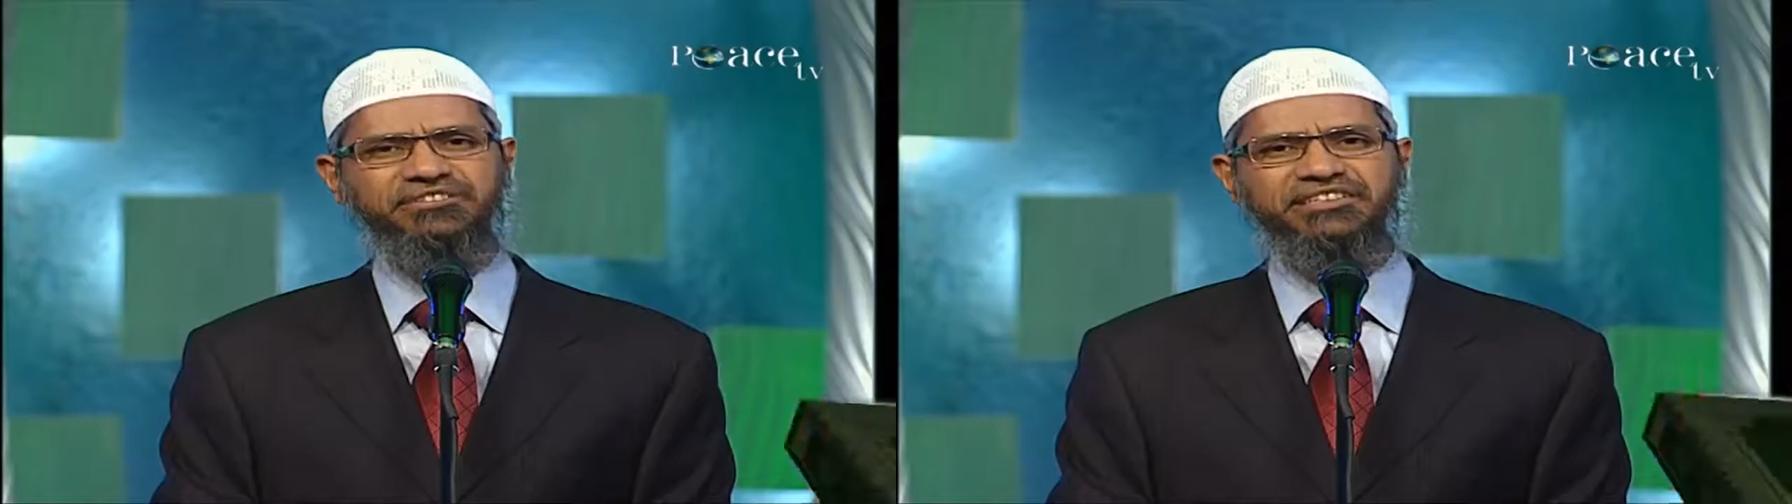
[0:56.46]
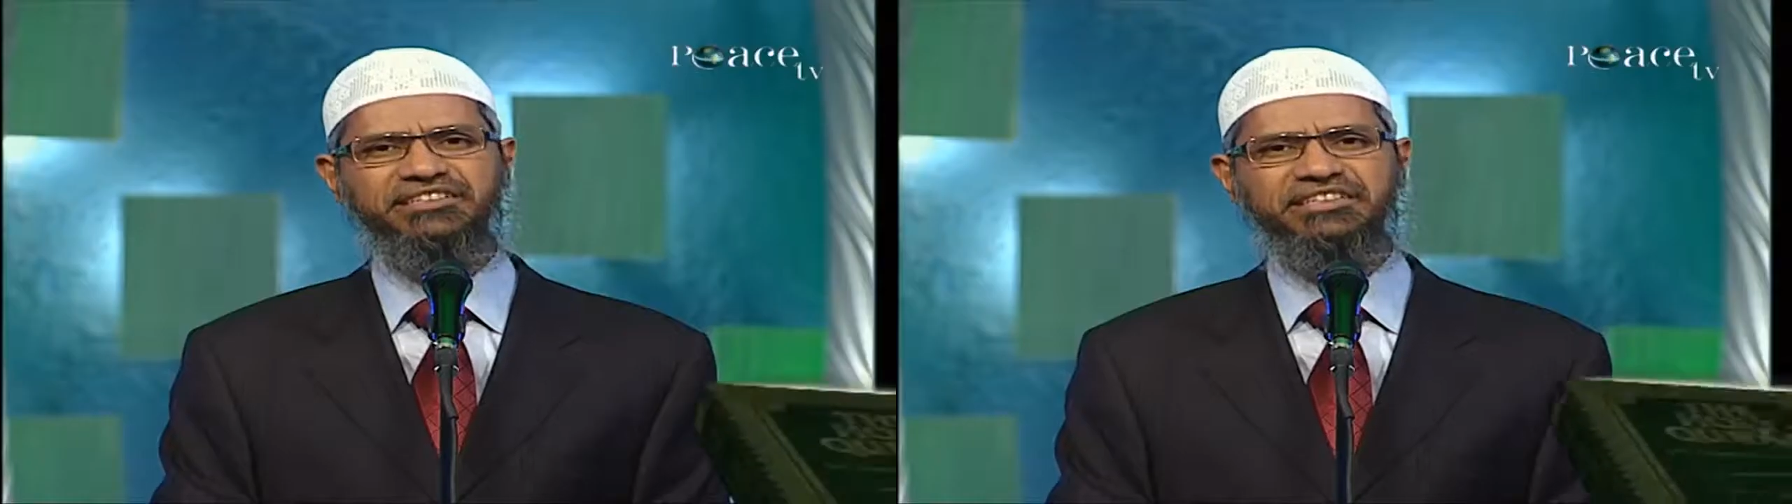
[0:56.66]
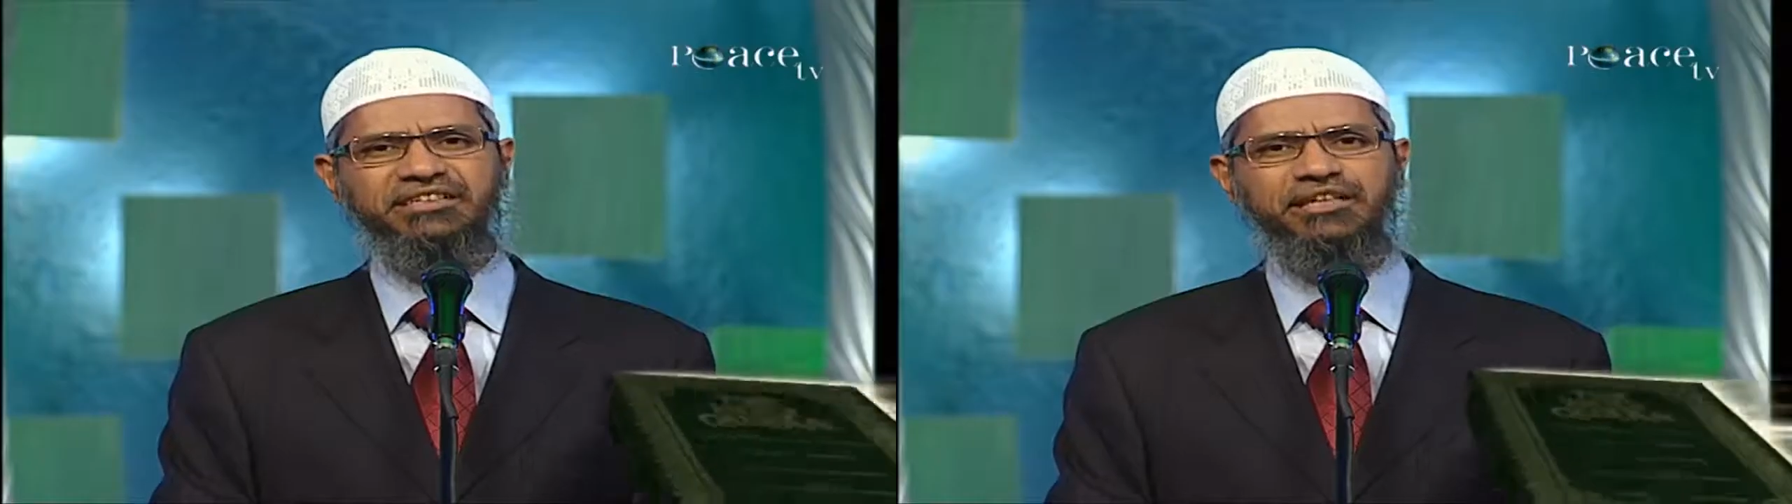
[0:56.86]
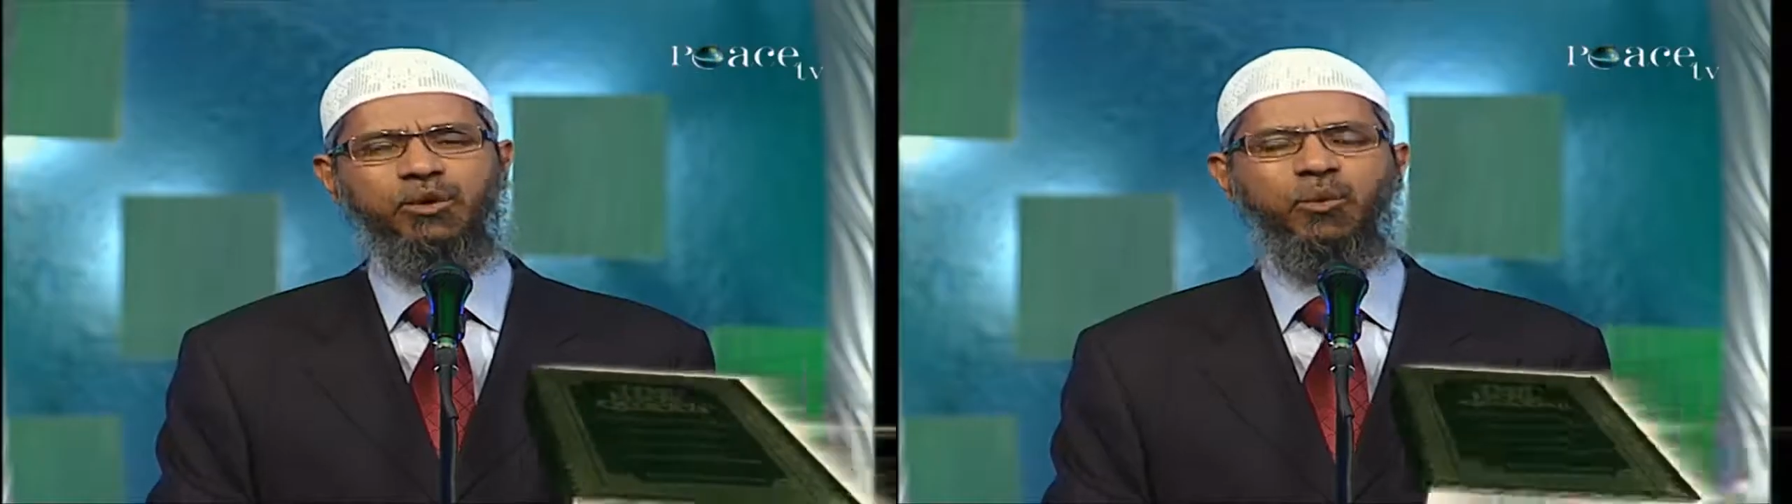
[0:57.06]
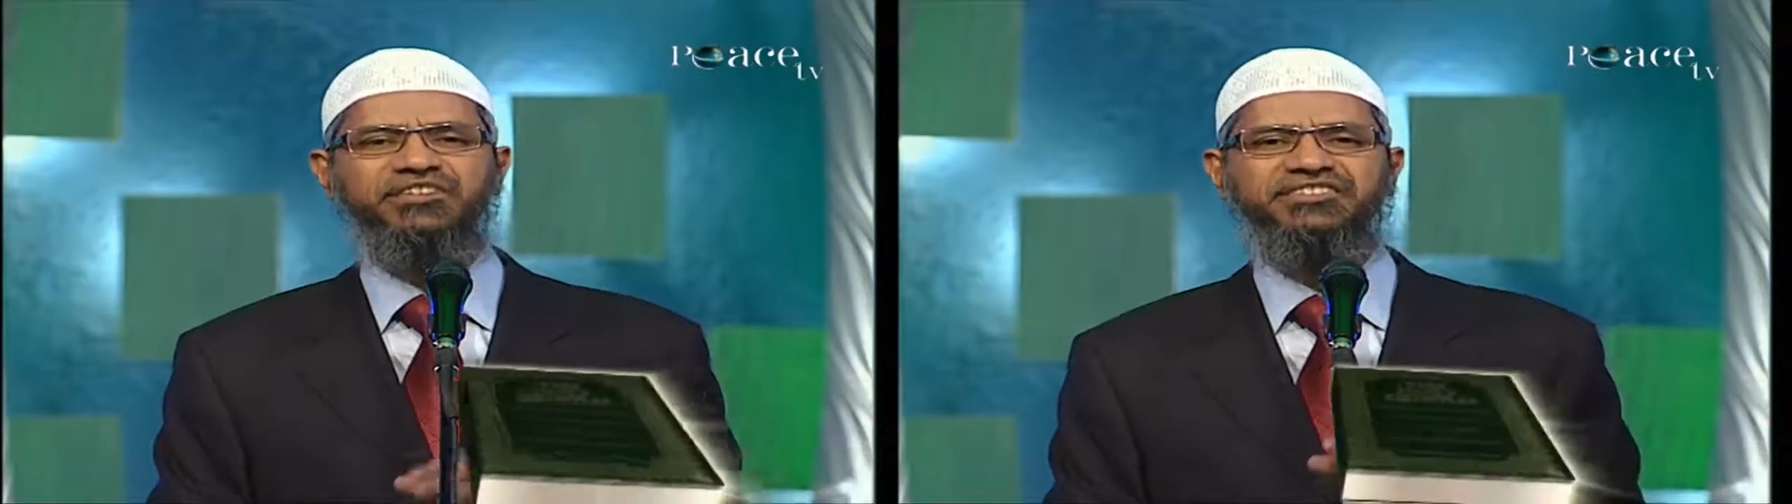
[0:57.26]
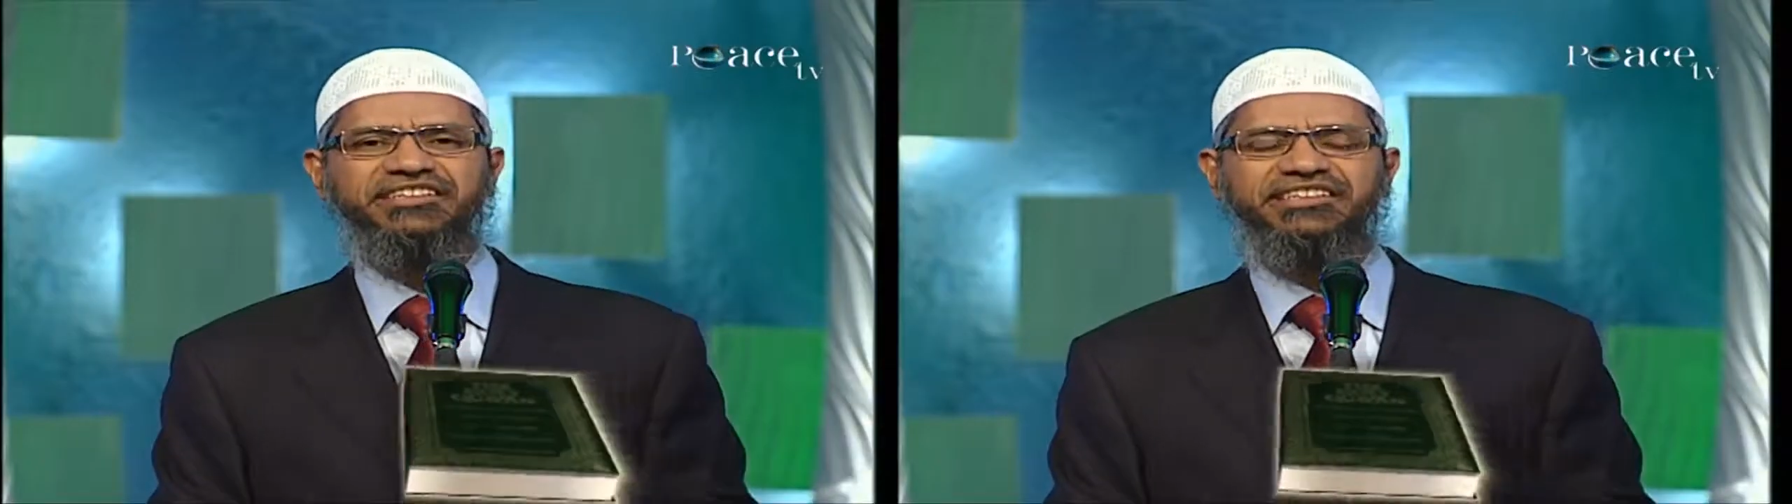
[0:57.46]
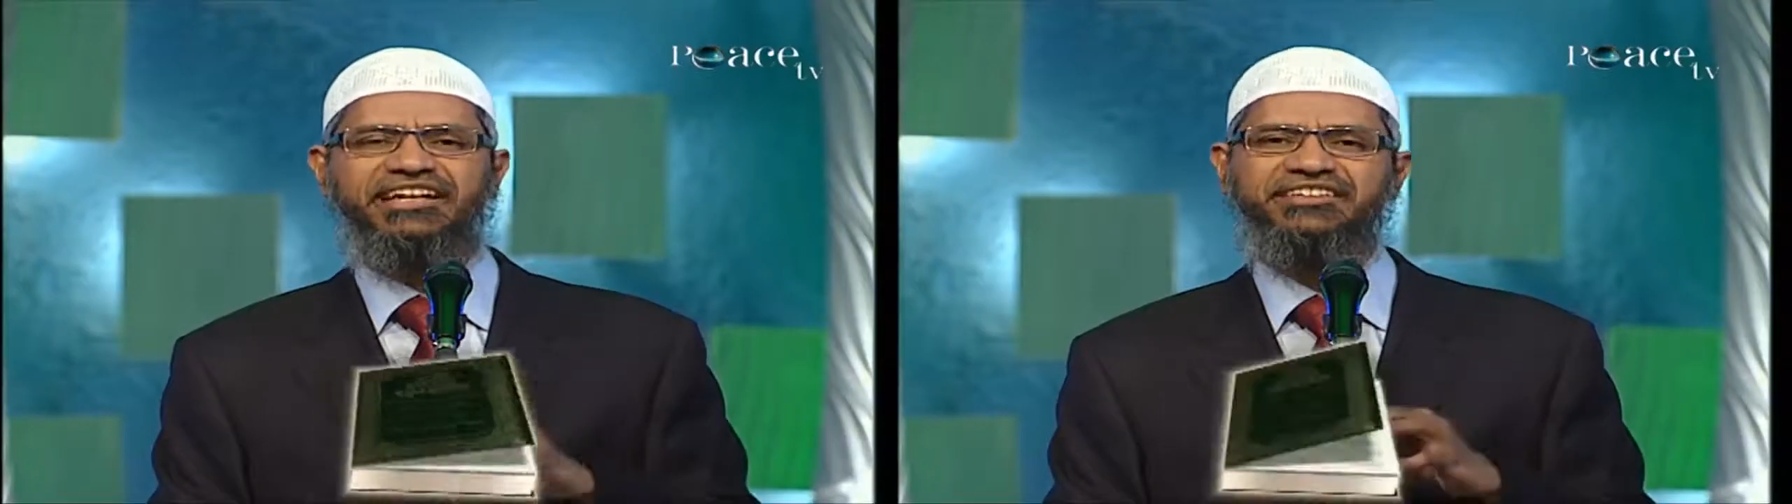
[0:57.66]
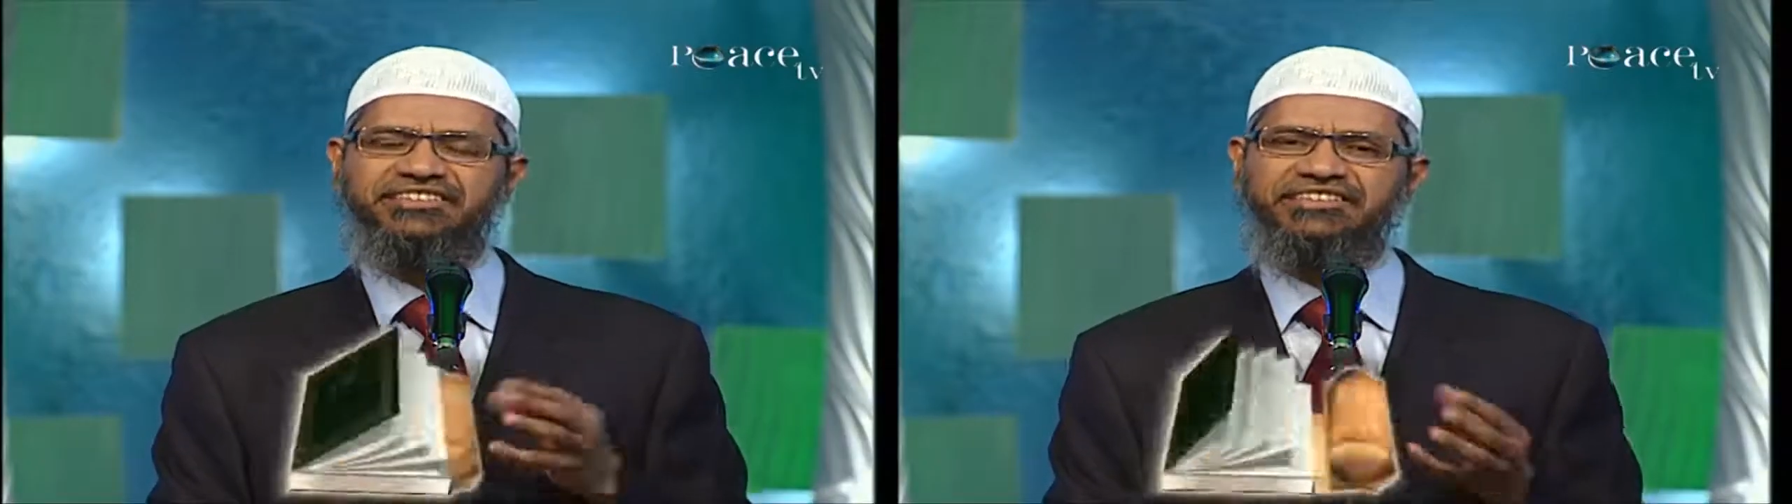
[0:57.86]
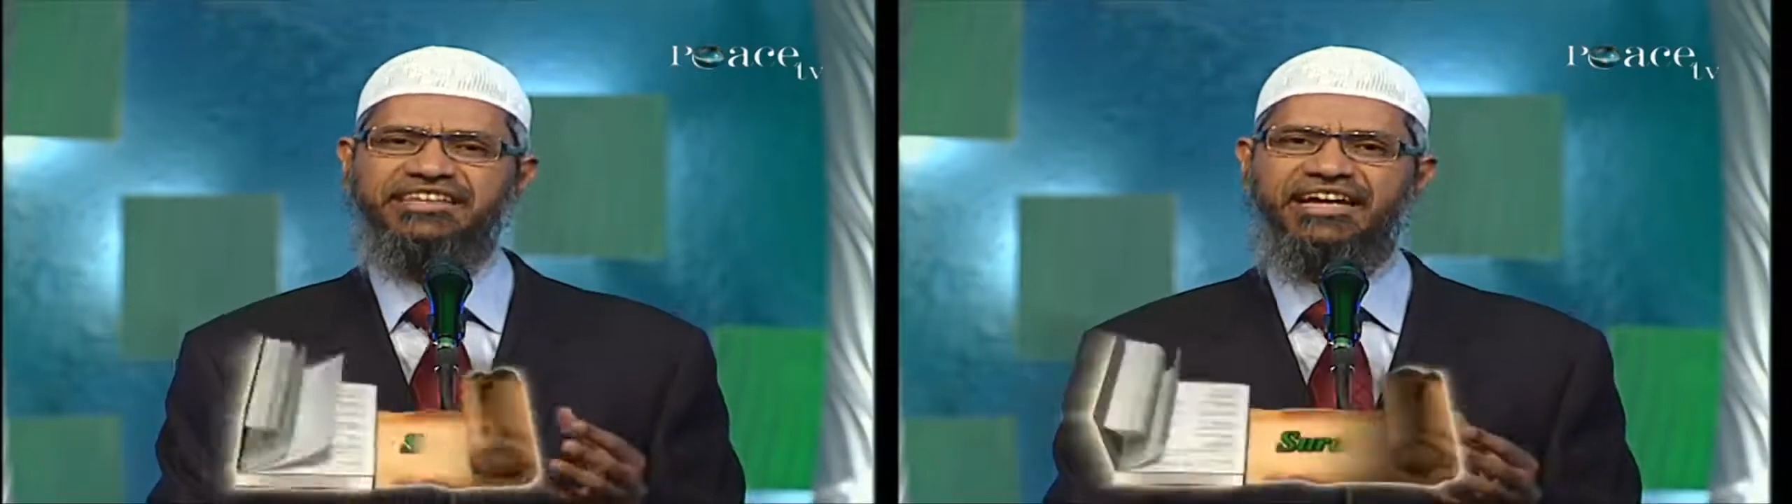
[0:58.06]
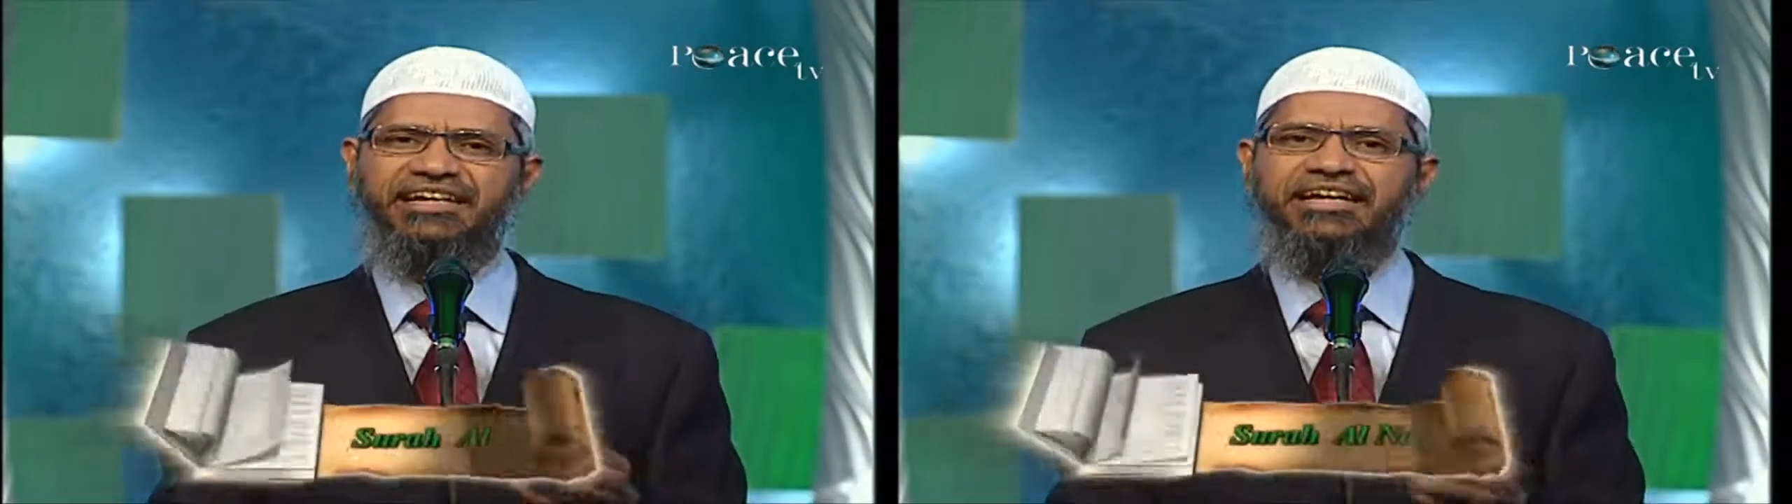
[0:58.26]
16, verse 68 and
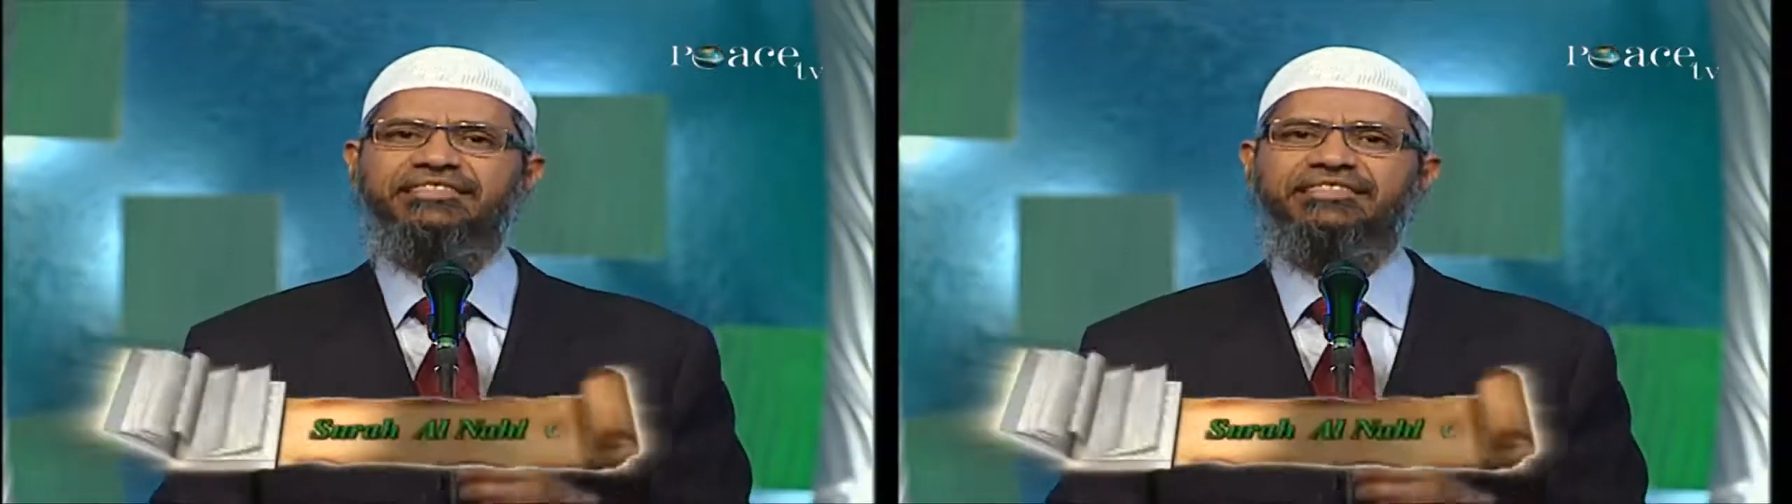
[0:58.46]
69,